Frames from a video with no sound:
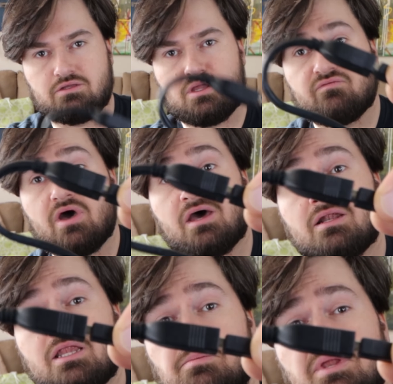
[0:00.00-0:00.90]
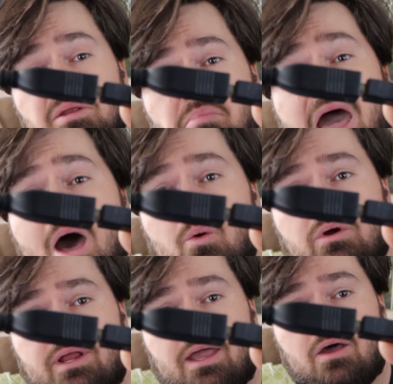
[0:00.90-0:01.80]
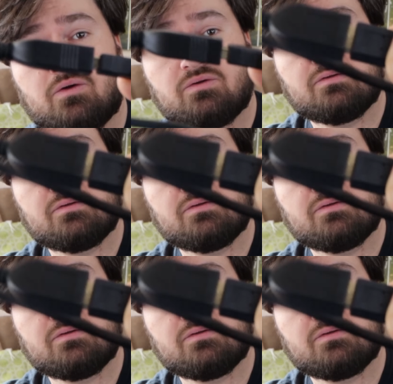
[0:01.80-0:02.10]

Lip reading: You have unlimited power now.